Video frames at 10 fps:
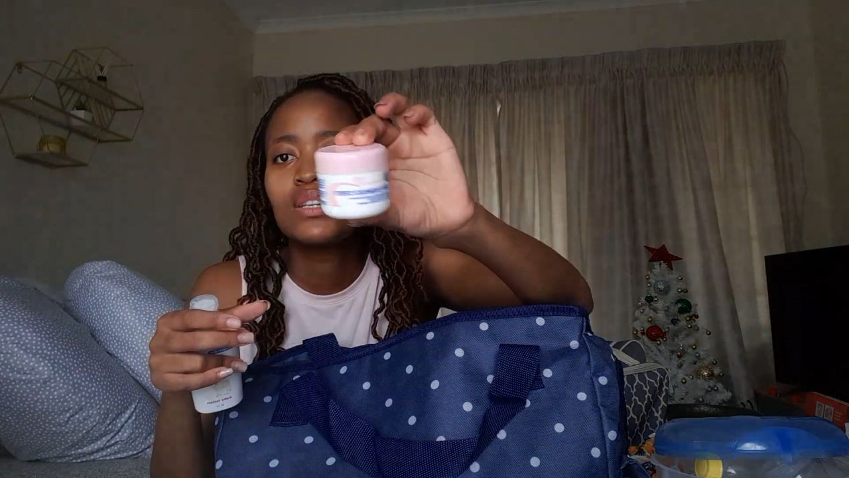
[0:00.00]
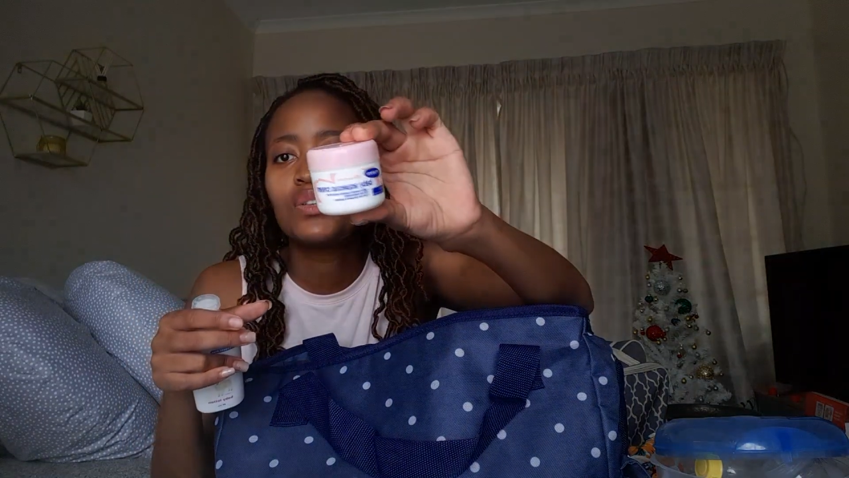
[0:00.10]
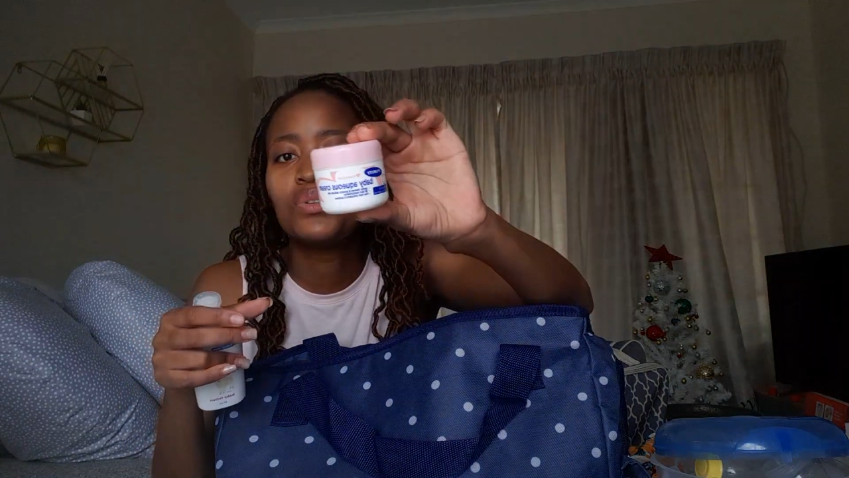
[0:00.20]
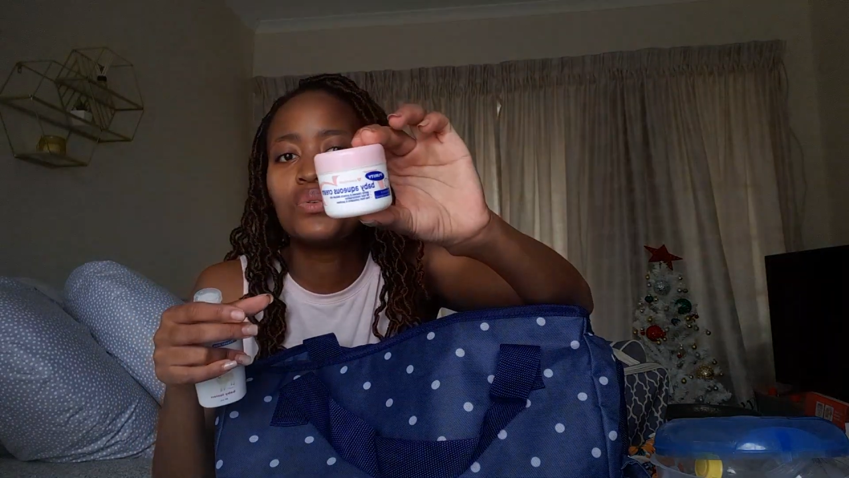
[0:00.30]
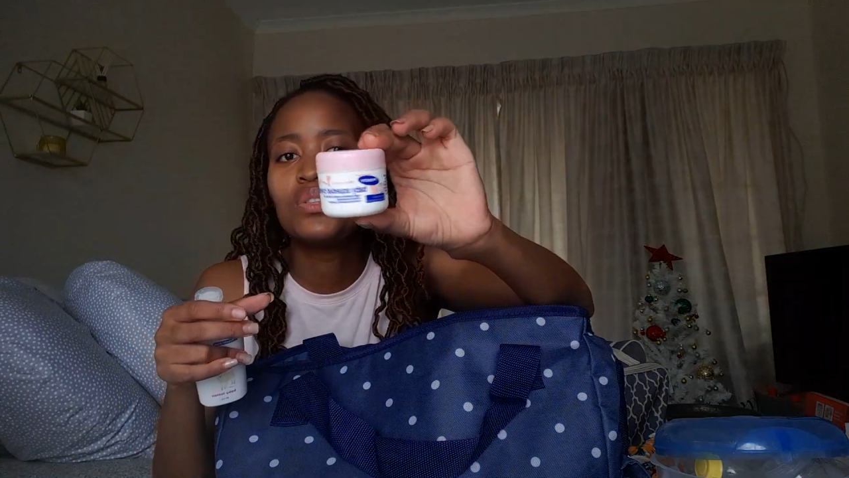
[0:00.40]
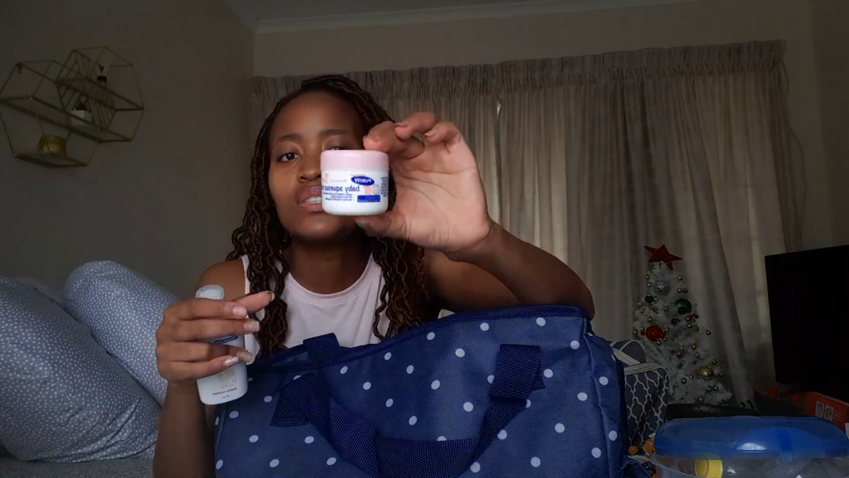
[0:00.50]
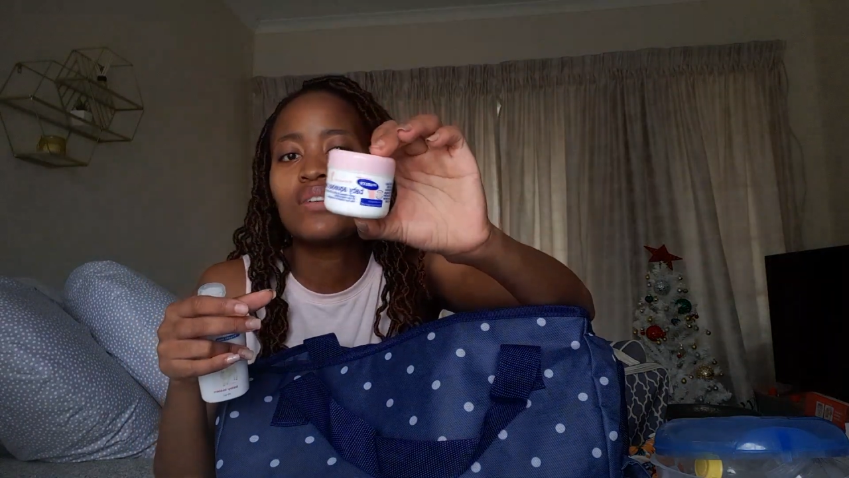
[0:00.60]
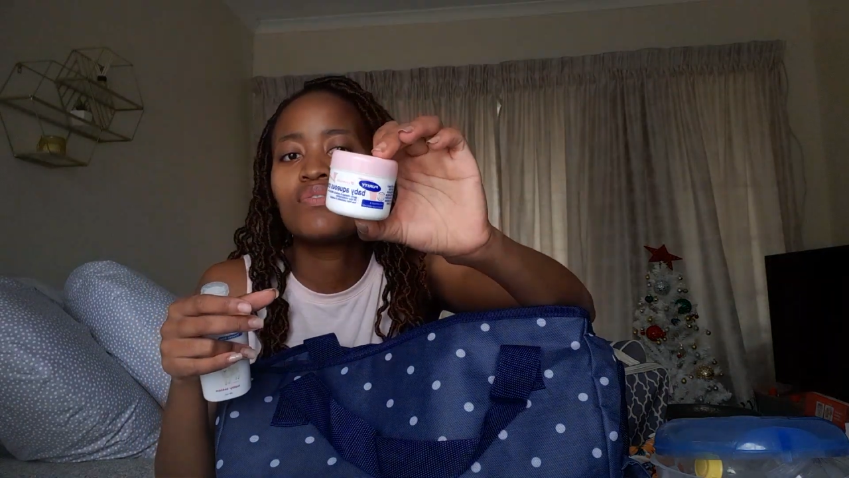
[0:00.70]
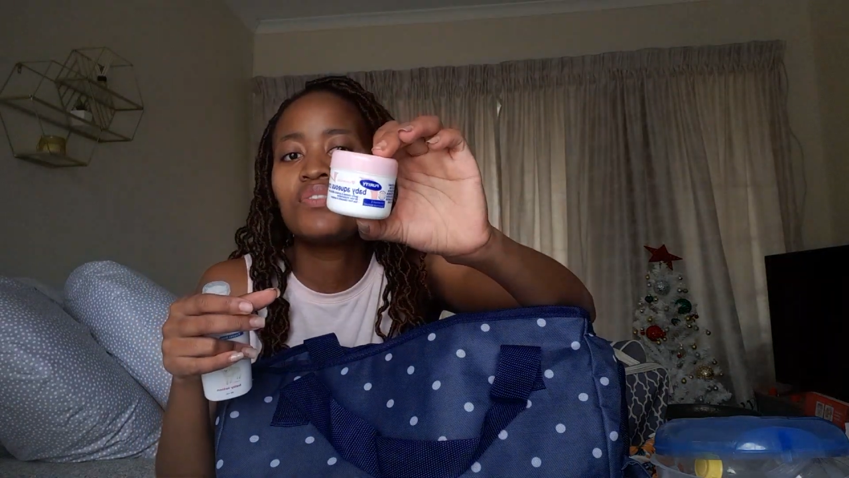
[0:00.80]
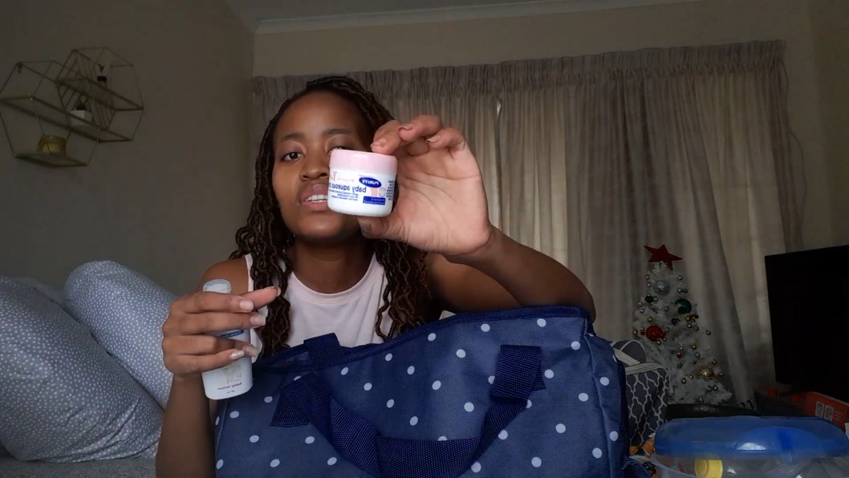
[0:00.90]
You know, these are
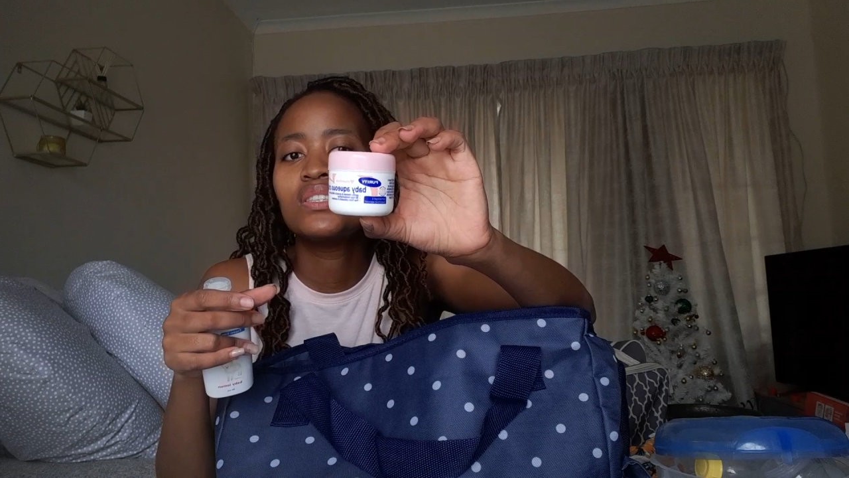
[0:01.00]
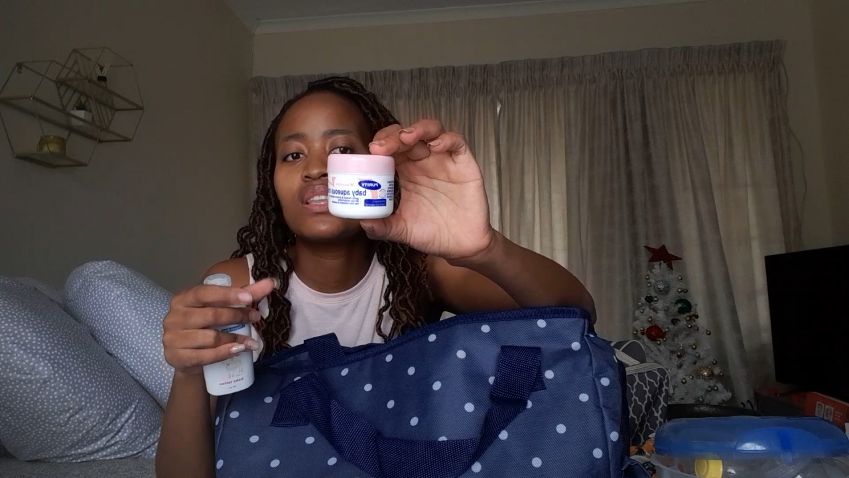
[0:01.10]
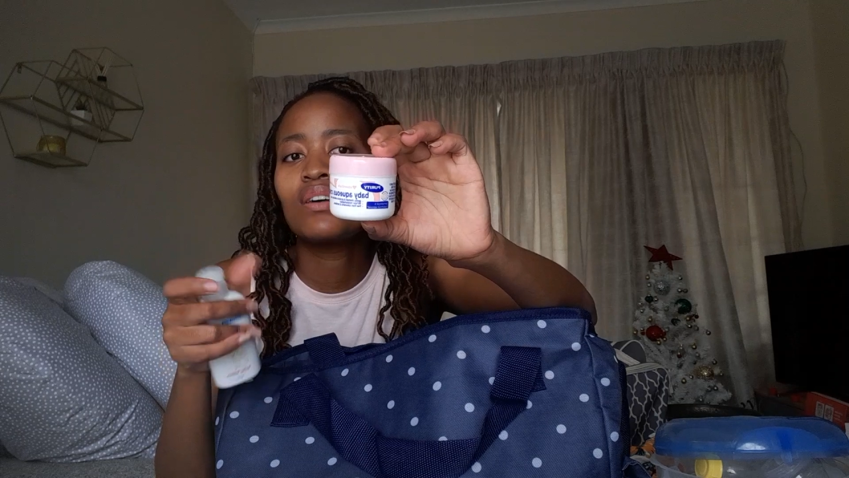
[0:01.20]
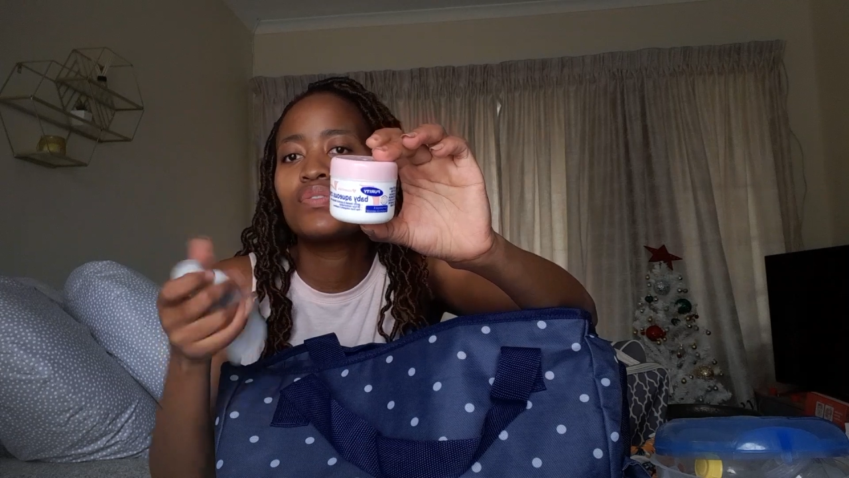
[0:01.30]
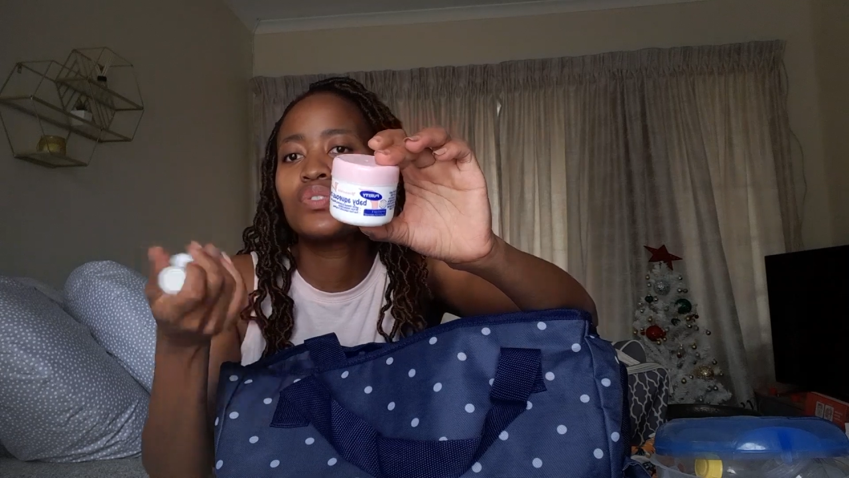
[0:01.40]
free stuff.